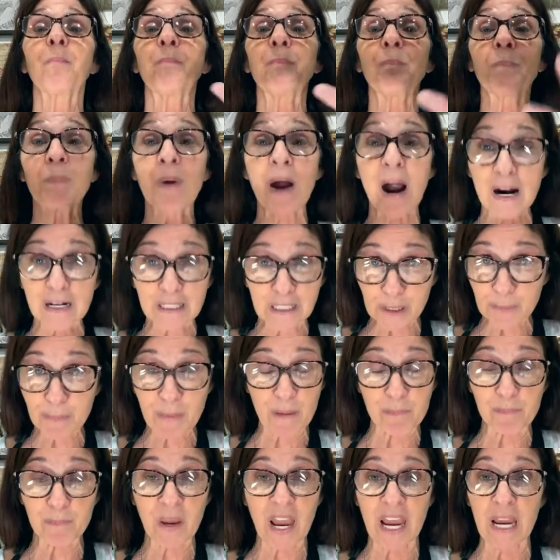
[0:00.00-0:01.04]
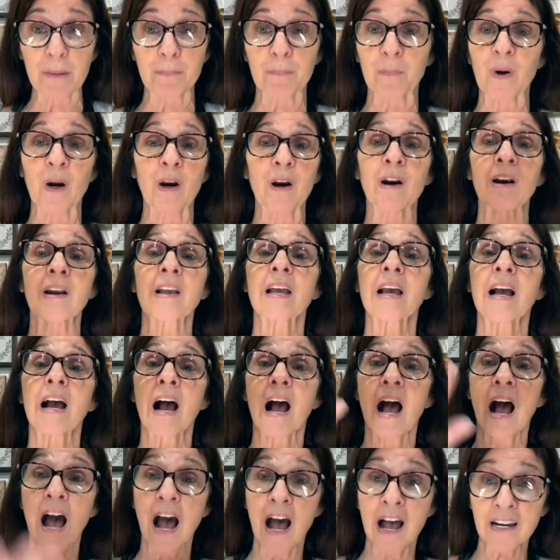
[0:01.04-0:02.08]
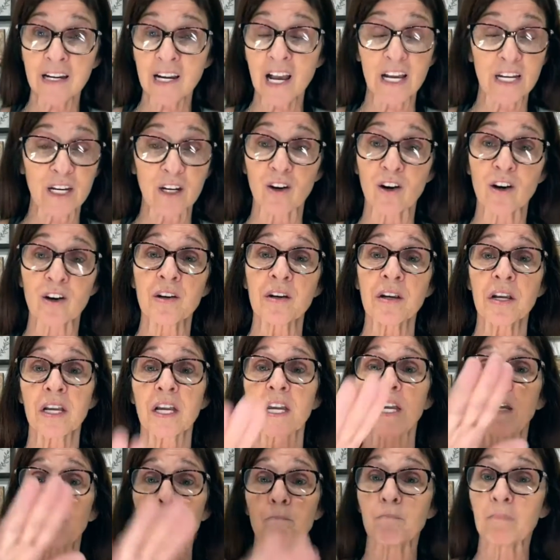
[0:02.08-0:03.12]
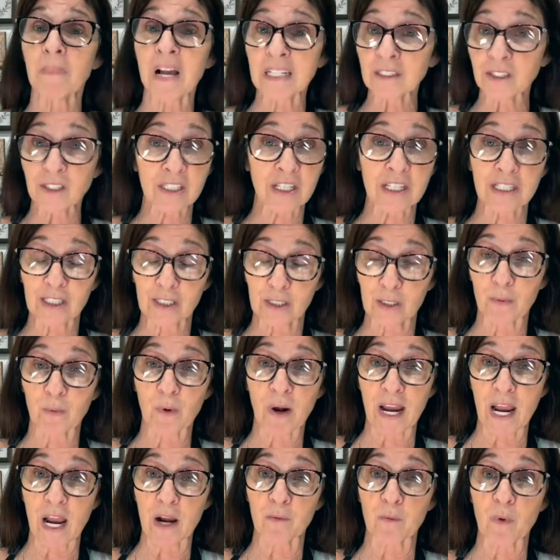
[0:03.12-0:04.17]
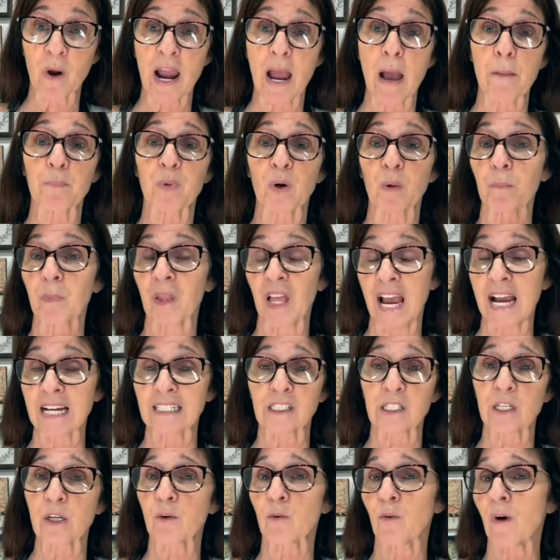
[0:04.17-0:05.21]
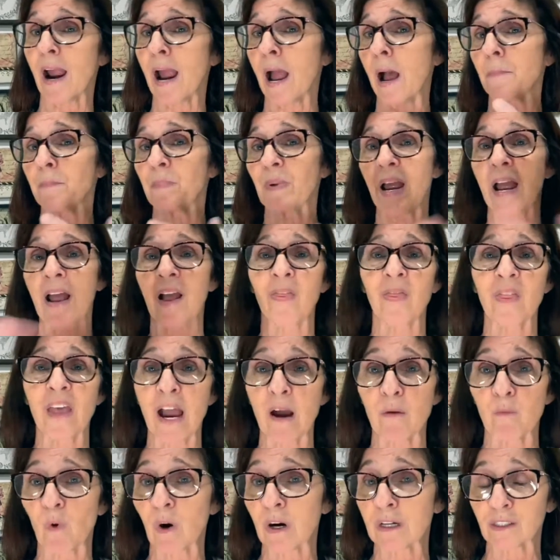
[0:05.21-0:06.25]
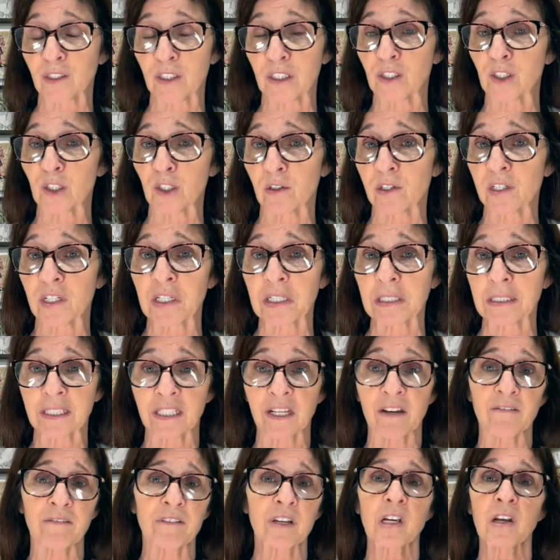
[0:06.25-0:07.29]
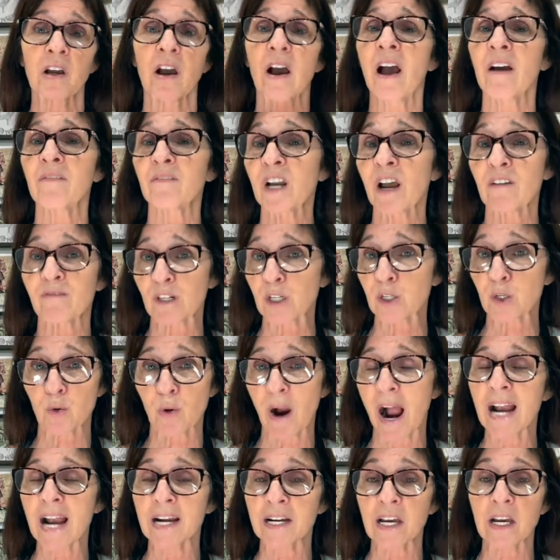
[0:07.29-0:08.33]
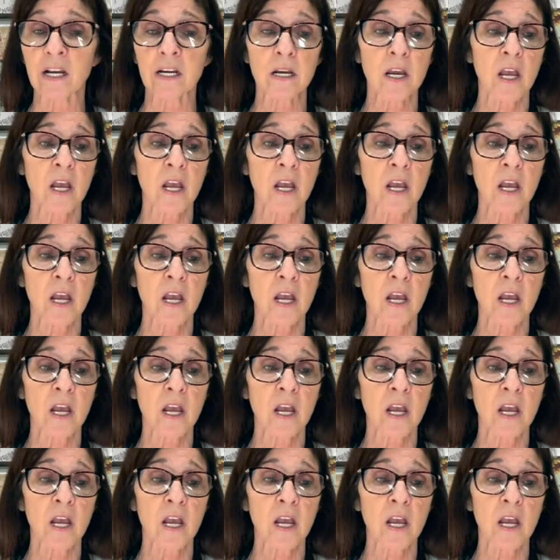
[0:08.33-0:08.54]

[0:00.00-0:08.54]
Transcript: parchment paper, hot iron, it melts the saran wrap or plastic wrap, and that works as your adhesive. I've never tried it.